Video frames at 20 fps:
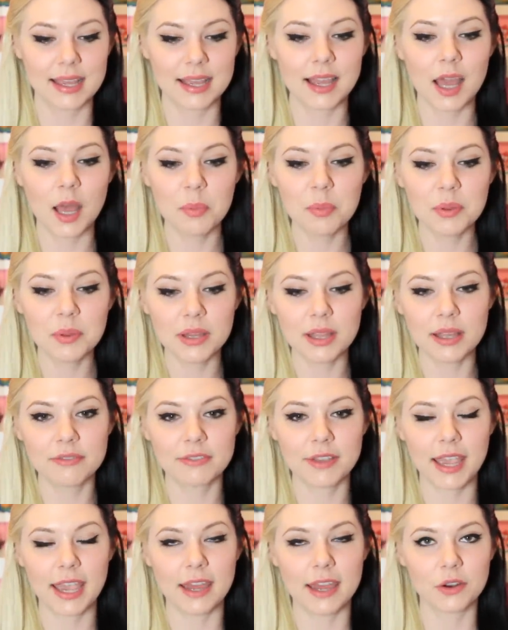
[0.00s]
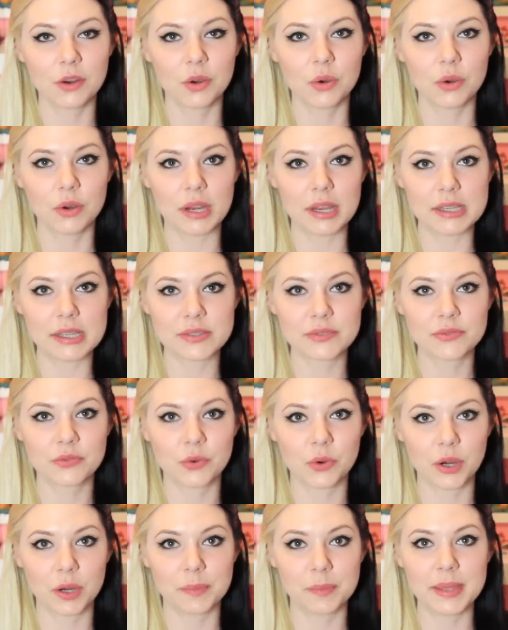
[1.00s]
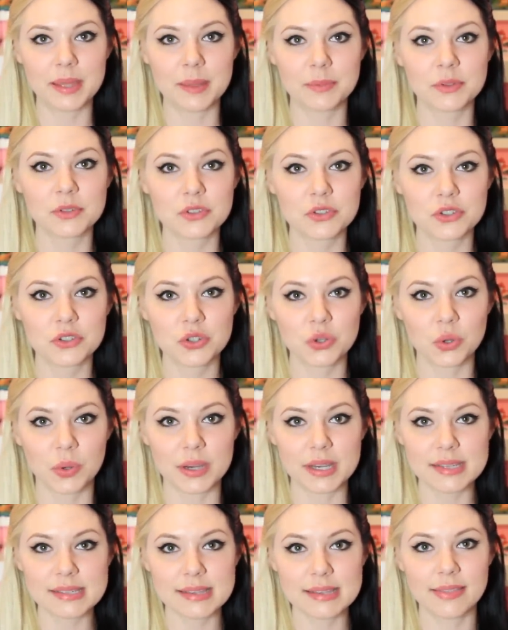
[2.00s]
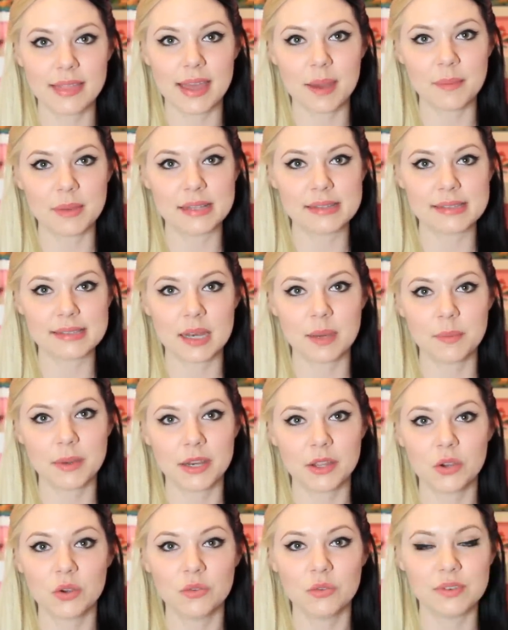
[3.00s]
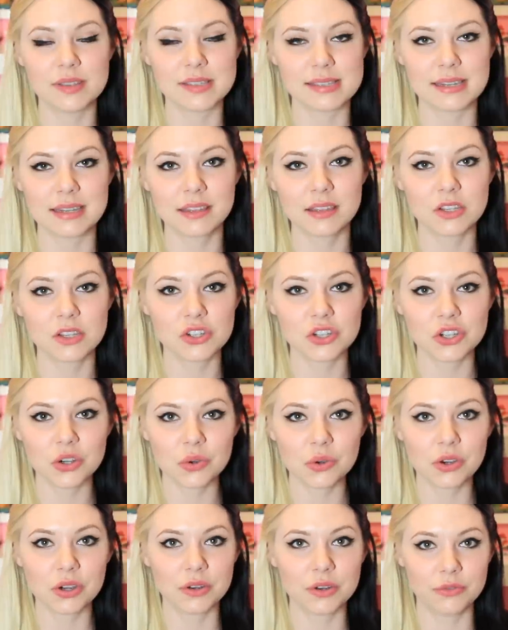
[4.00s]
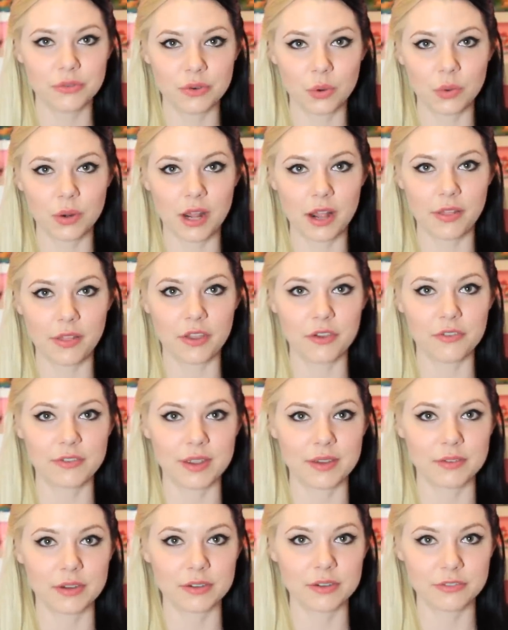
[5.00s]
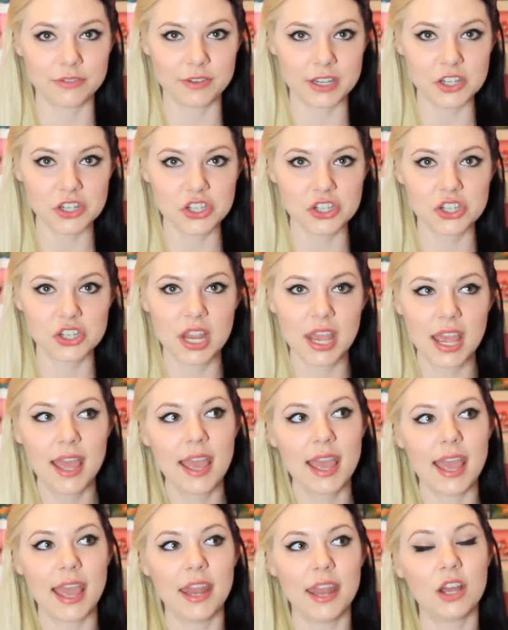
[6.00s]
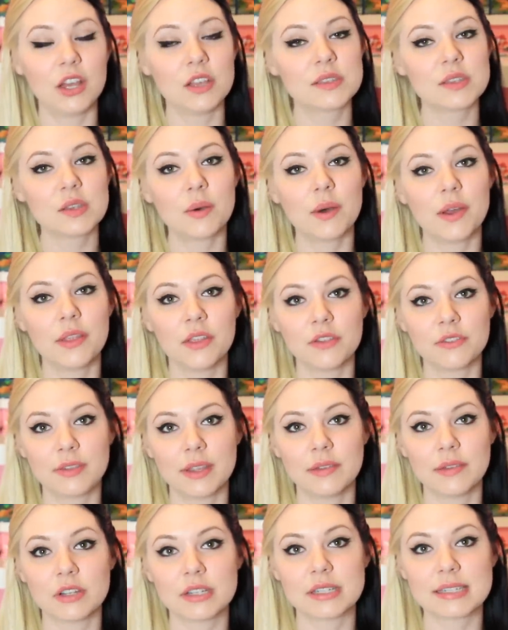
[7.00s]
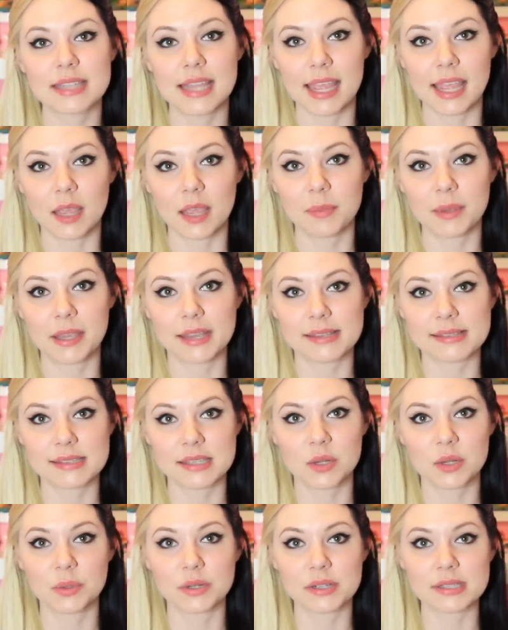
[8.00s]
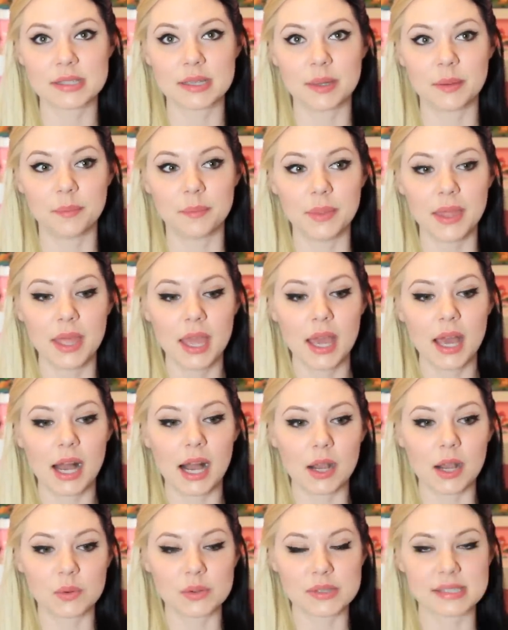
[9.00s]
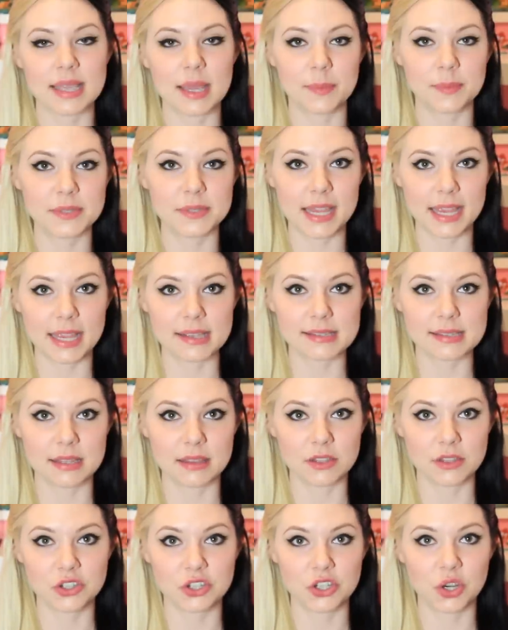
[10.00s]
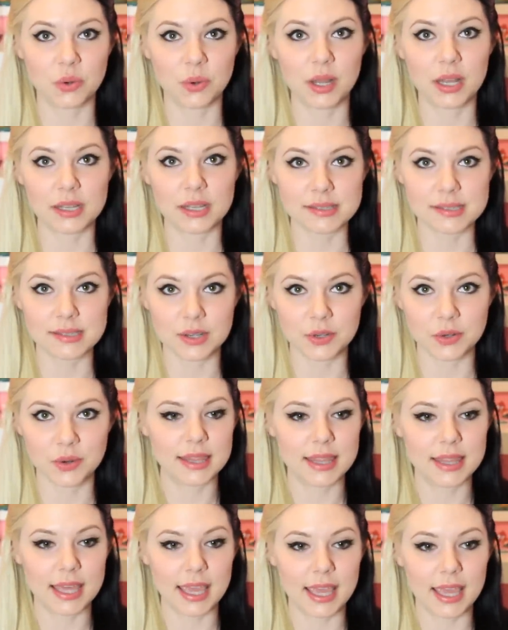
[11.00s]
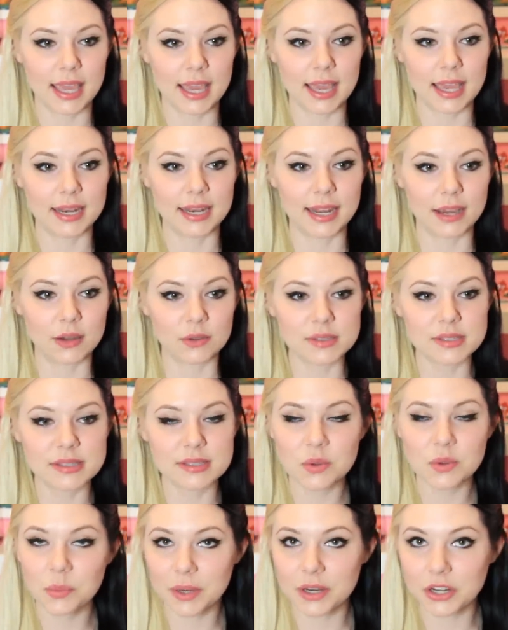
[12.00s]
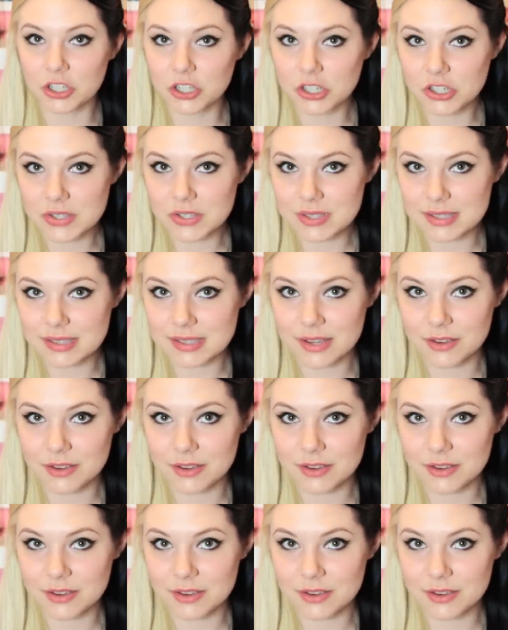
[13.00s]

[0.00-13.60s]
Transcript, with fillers: couple of categories for people's choice and that means anybody who visited the show could vote on their favorite fish and also on their favorite tank because there were some aquascape tanks in the show also. They announced the winners